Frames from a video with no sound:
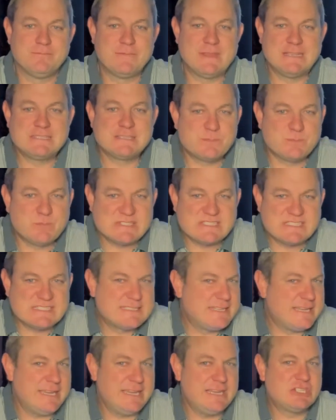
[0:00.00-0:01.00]
its
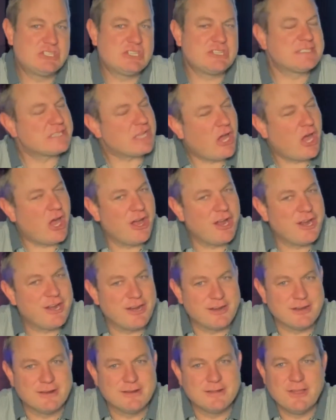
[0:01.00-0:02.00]
prestige, its
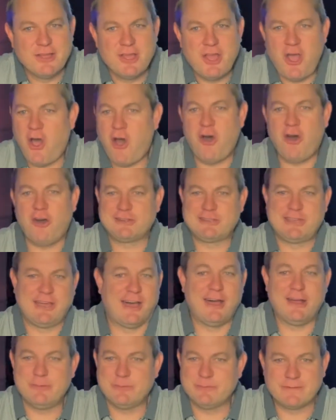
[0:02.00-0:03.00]
honor, all
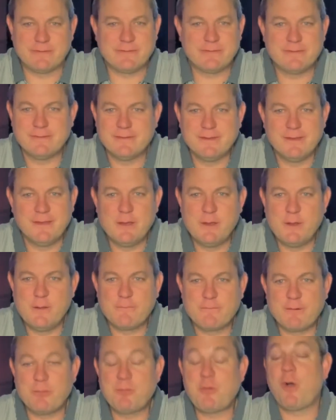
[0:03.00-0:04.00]
comes
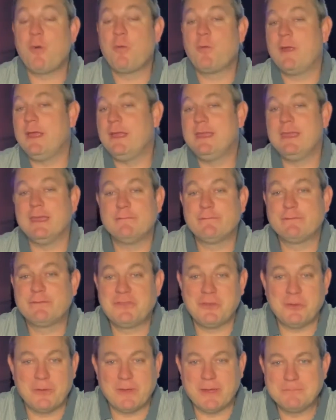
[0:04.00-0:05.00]
from what we give
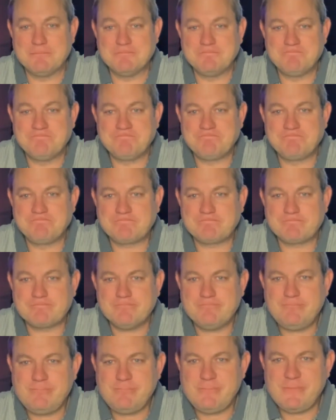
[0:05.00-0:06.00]
to it.
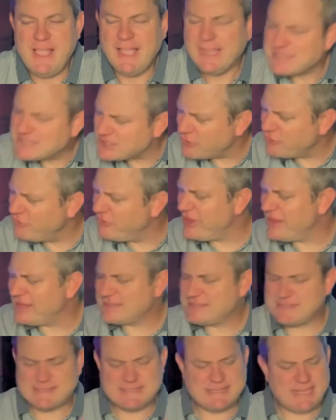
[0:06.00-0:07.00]
And so in
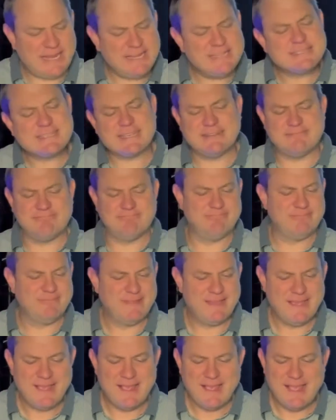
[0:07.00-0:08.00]
this season,
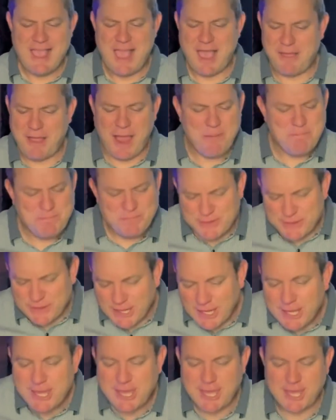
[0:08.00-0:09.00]
I'm
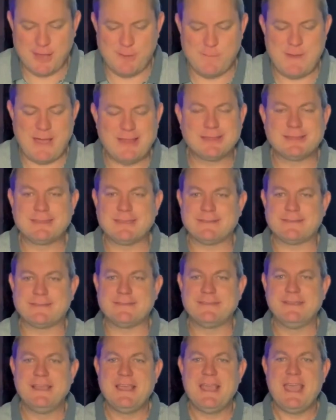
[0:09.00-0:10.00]
thinking about this
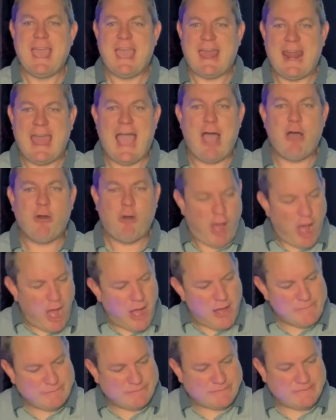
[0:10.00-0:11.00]
and how
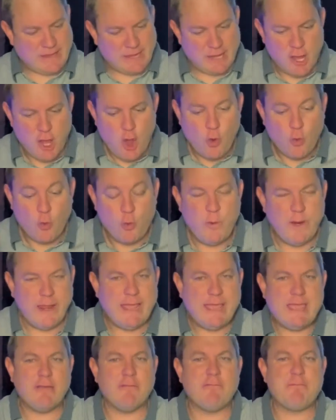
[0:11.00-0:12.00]
often
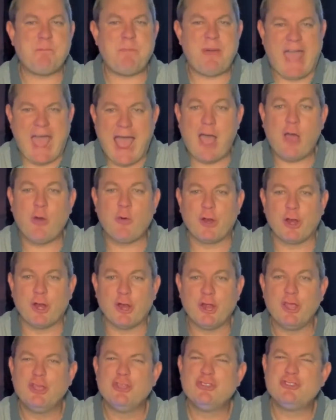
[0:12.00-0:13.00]
we give
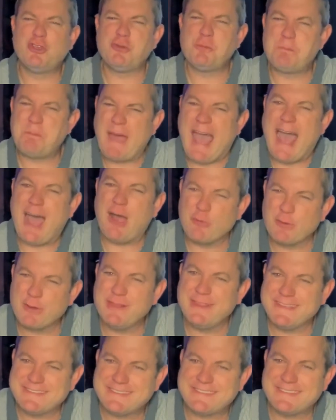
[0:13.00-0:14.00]
power to
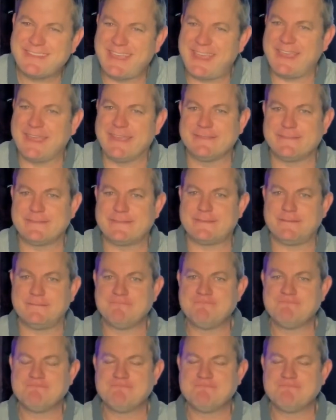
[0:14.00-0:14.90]
powerless things.